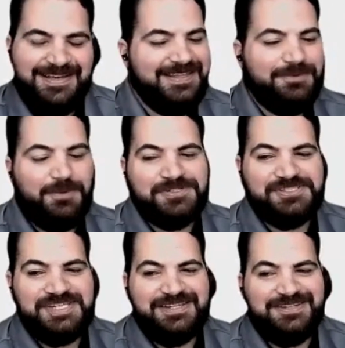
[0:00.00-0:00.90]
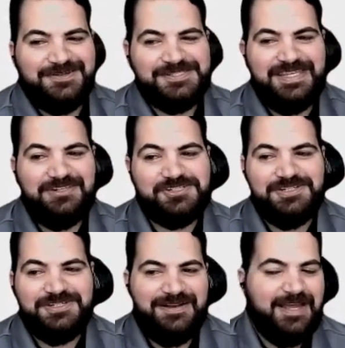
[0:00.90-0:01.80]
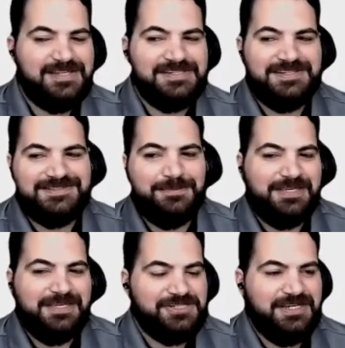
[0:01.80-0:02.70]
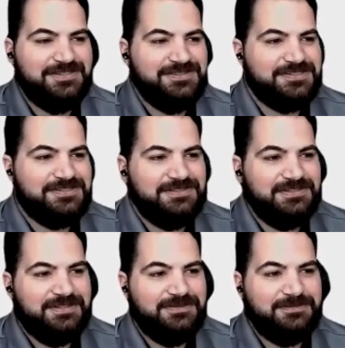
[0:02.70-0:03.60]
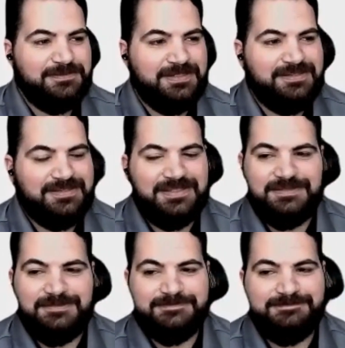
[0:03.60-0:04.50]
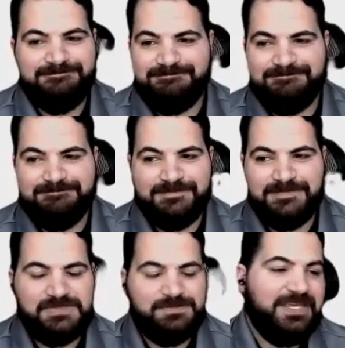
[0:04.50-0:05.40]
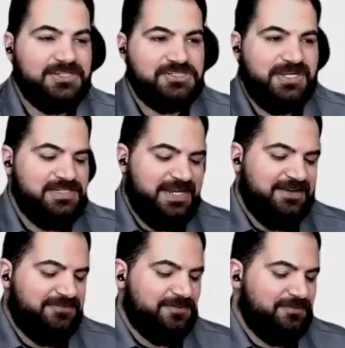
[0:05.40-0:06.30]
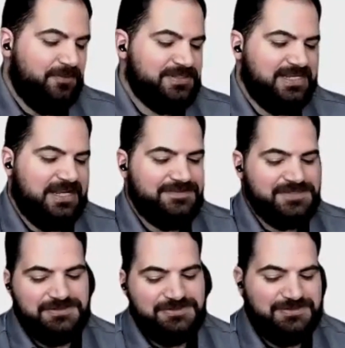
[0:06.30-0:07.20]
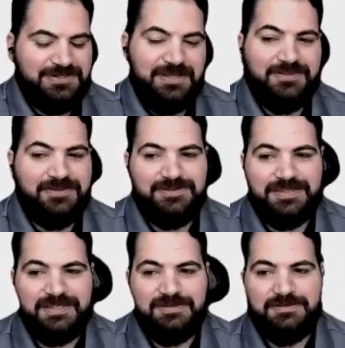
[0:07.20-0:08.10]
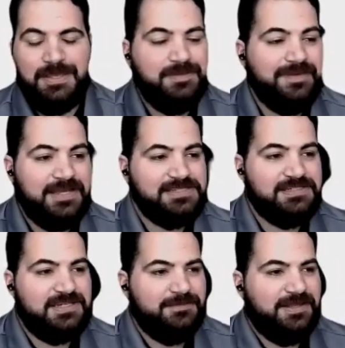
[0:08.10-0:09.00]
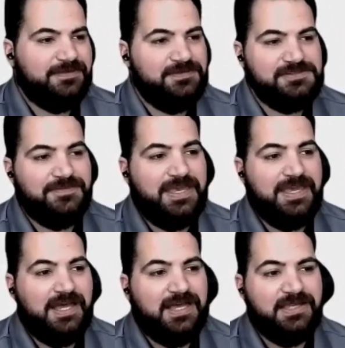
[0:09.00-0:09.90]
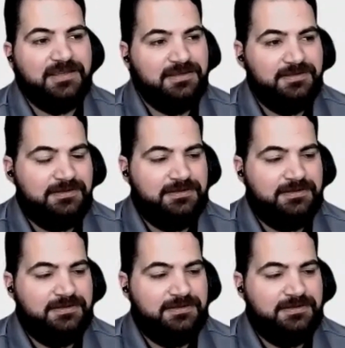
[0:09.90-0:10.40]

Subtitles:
And then what would you say to those in the industry that are hesitant to make a change? Anything, just making a change, from one takeoff solution to another, and then maybe even hesitant about the use of AI?